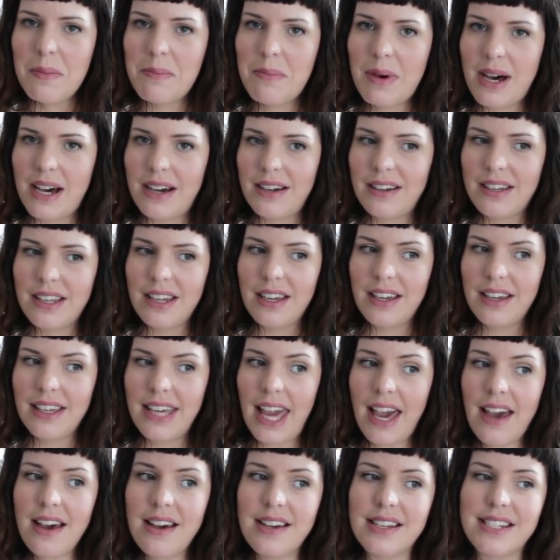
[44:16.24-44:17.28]
But
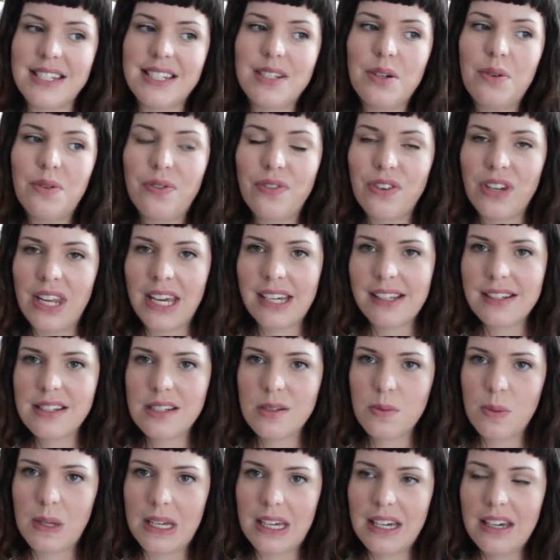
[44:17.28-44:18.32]
yeah, so for
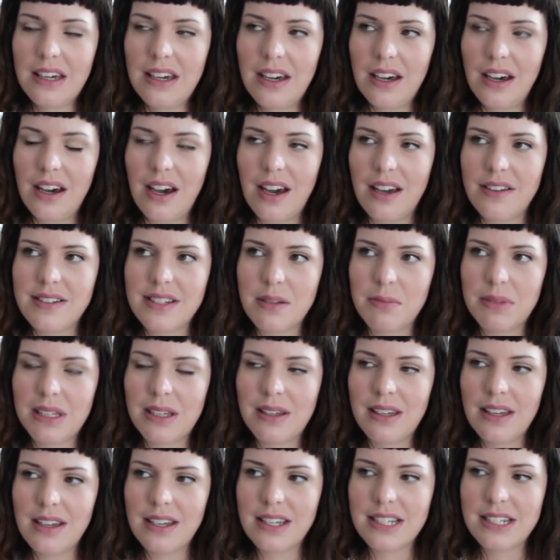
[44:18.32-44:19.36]
next week, I have
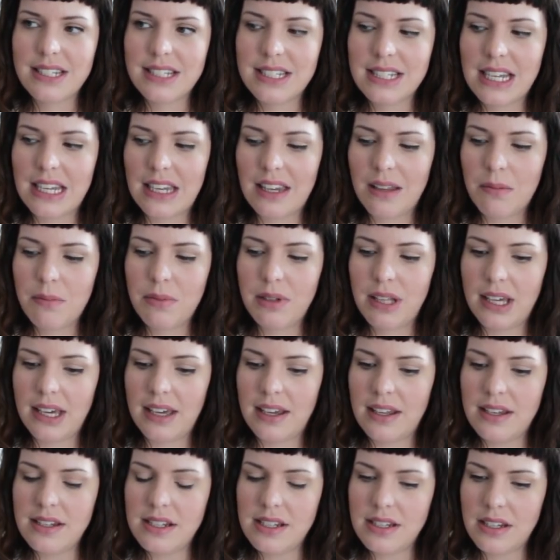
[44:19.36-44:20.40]
something exciting
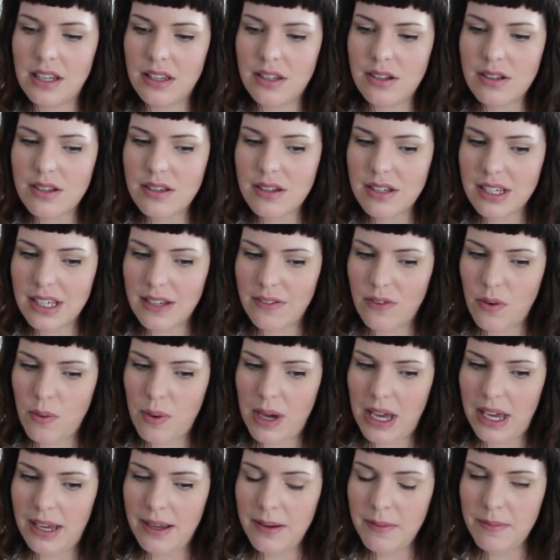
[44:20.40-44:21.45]
planned, another little
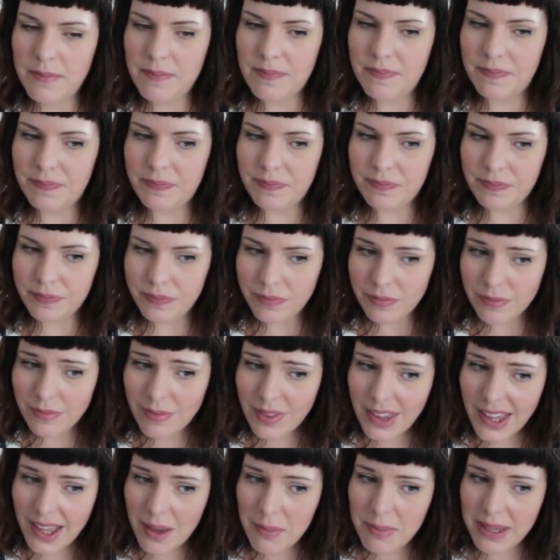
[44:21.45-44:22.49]
giveaway,
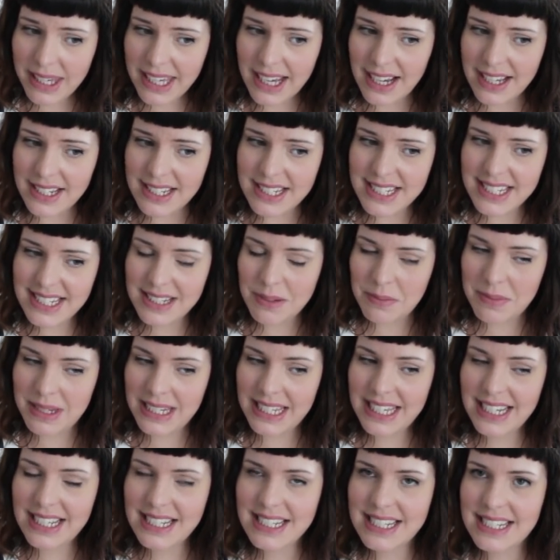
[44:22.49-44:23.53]
because
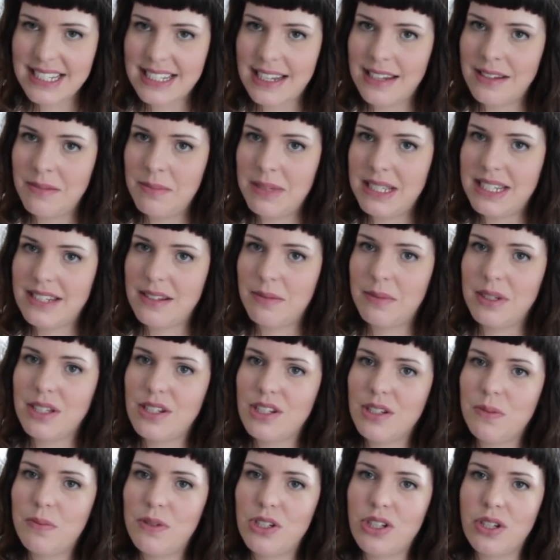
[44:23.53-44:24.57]
somebody has sent me something
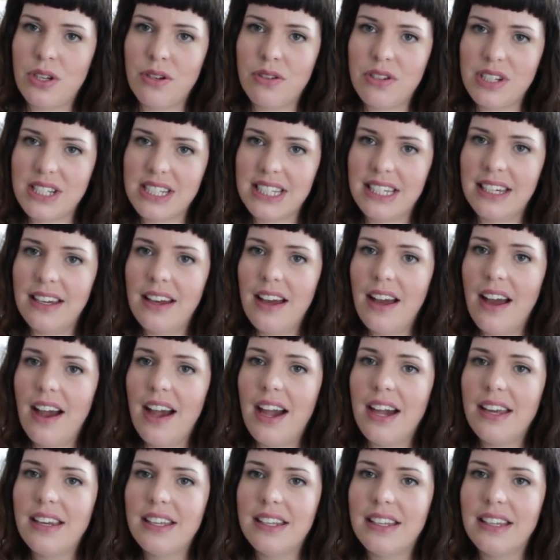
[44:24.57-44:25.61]
super generously
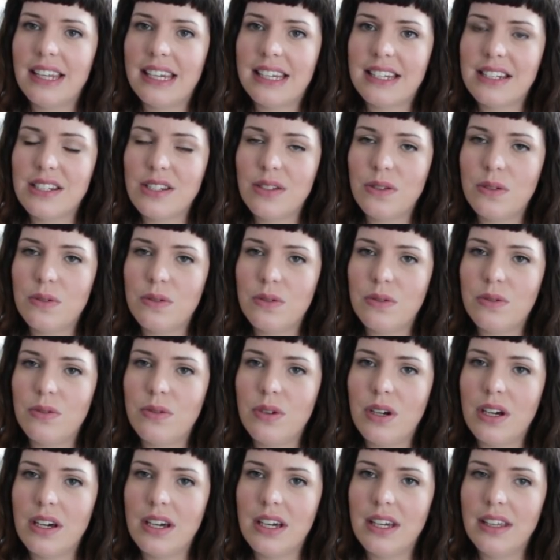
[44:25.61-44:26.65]
and I'd like
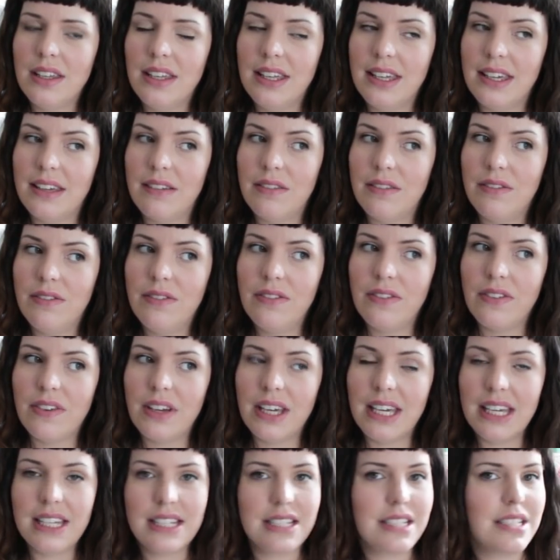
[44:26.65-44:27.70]
to give
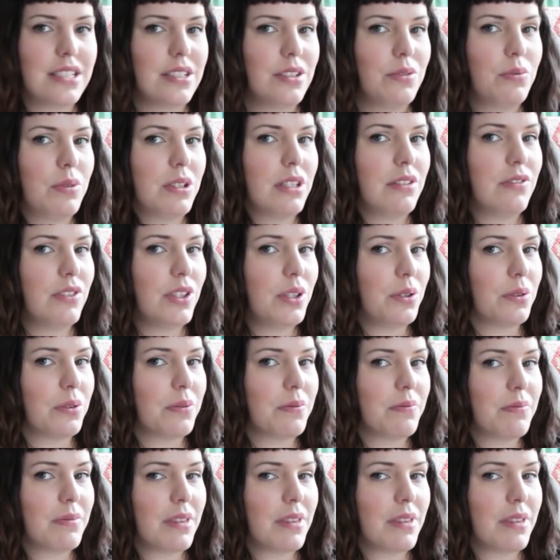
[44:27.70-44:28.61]
it to one of you.